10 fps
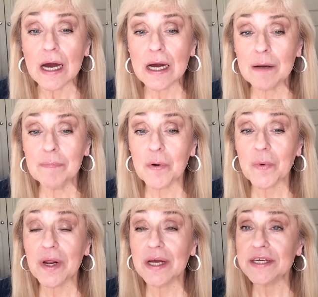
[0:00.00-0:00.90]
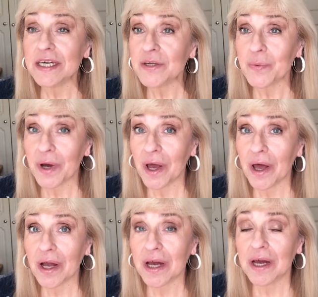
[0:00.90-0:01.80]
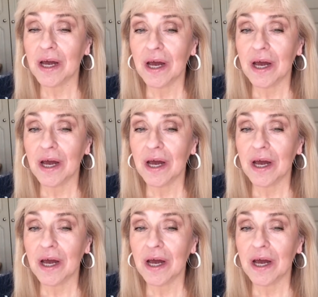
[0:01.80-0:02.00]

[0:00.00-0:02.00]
But when I did work,